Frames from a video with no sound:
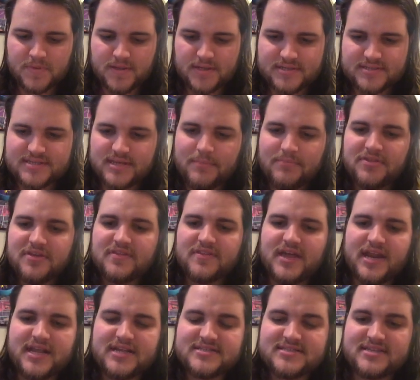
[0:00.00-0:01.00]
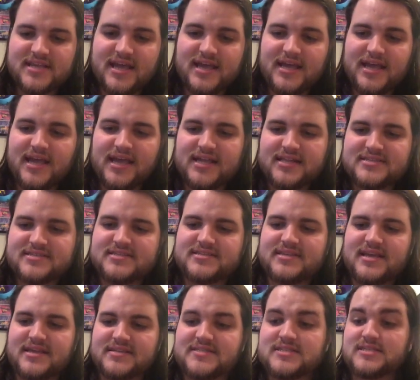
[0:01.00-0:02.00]
something that is,
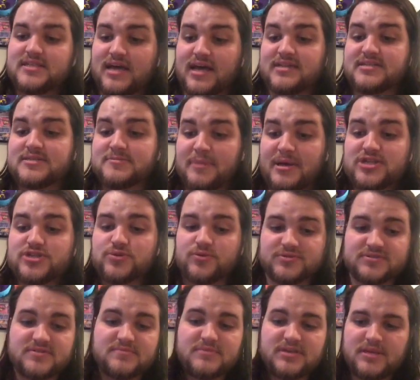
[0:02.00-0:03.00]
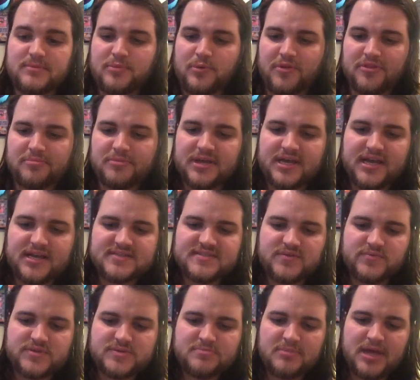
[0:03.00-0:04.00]
it's special to me, both because it
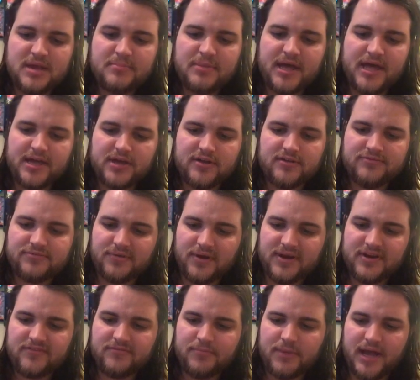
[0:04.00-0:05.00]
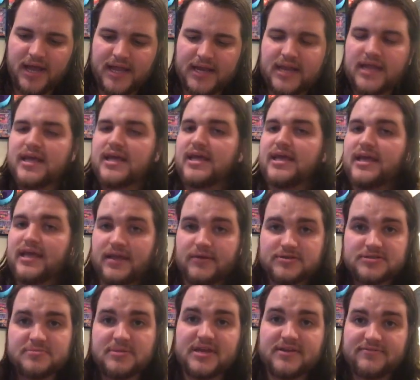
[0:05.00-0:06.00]
was made by a good friend of mine, it
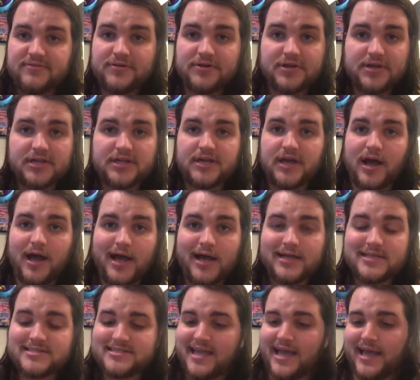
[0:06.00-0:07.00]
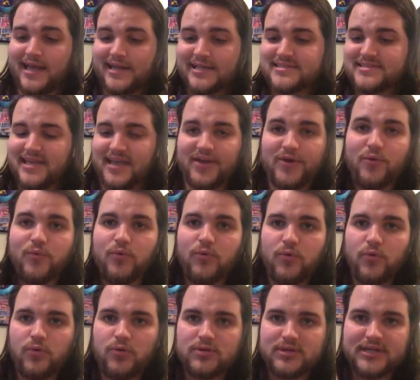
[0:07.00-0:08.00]
was made for a good cause, and it's a
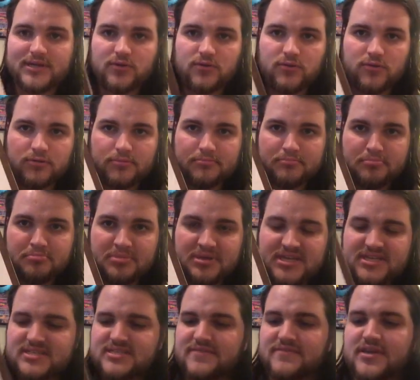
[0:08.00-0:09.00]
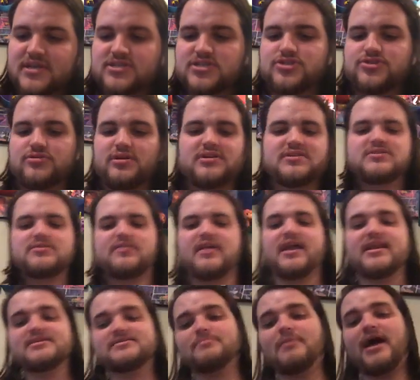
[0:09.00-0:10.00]
cool little piece of history. So that
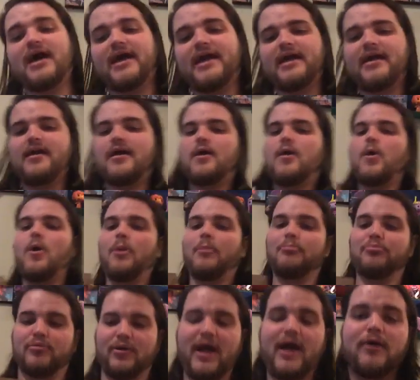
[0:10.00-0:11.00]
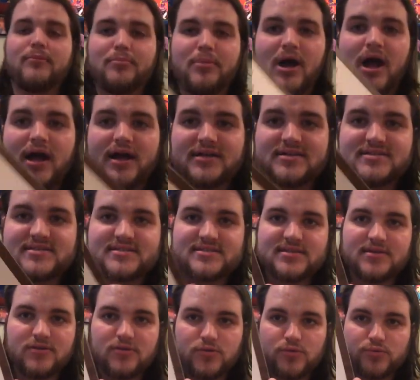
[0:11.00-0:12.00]
is my brown box
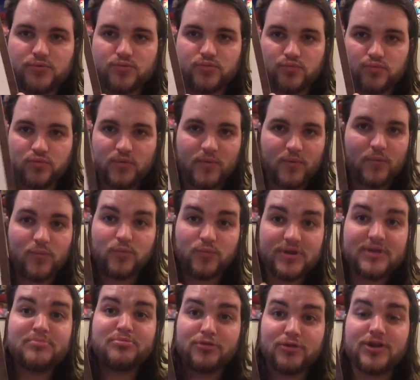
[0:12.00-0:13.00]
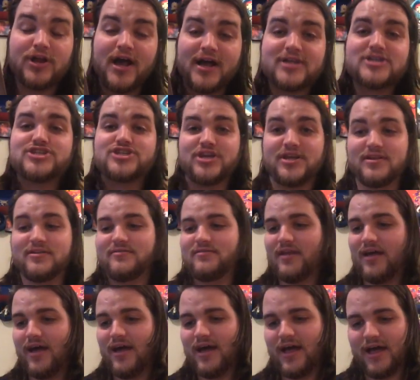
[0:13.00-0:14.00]
reproduction
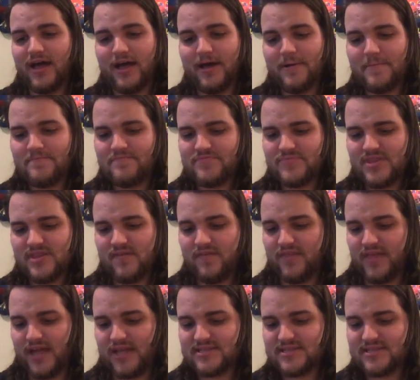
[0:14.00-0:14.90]
that